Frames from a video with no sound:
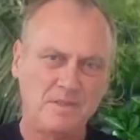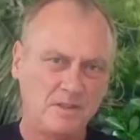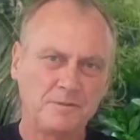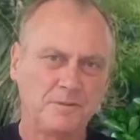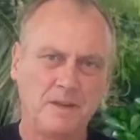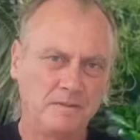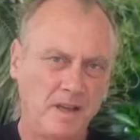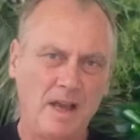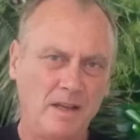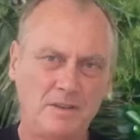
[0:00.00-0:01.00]
different
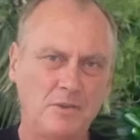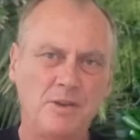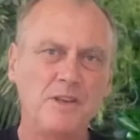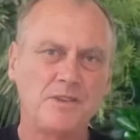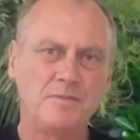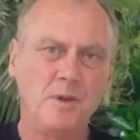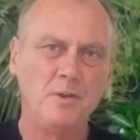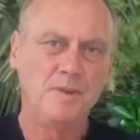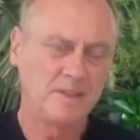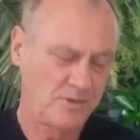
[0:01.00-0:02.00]
degrees of movement.